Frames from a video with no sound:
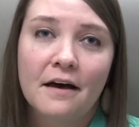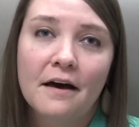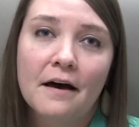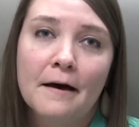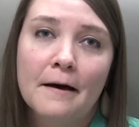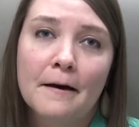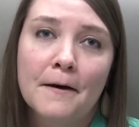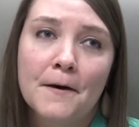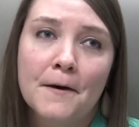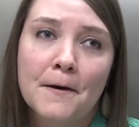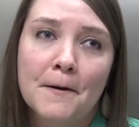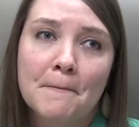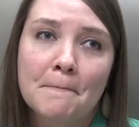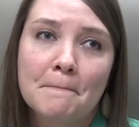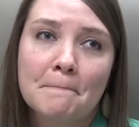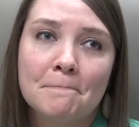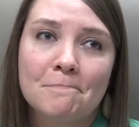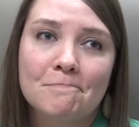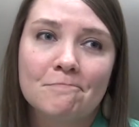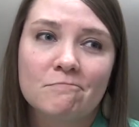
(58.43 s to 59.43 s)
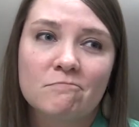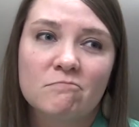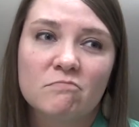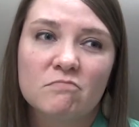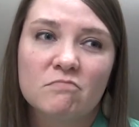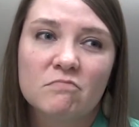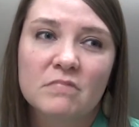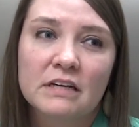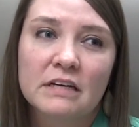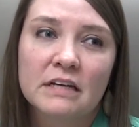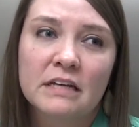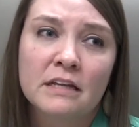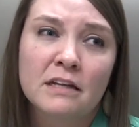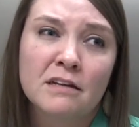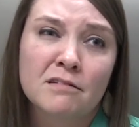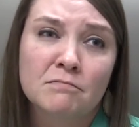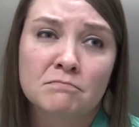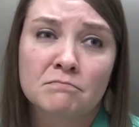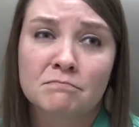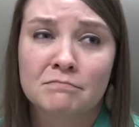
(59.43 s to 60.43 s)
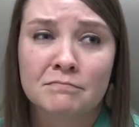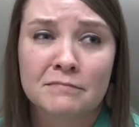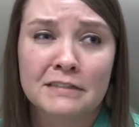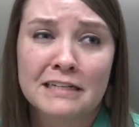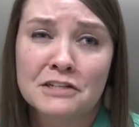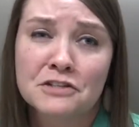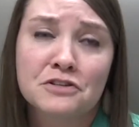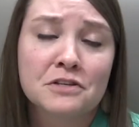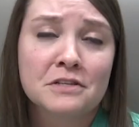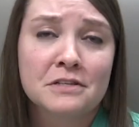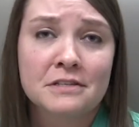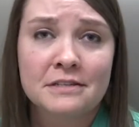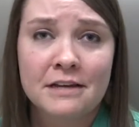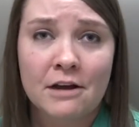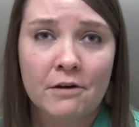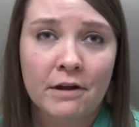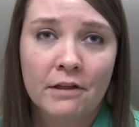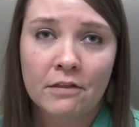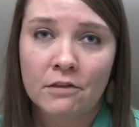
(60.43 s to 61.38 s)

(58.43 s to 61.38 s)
And that's just how I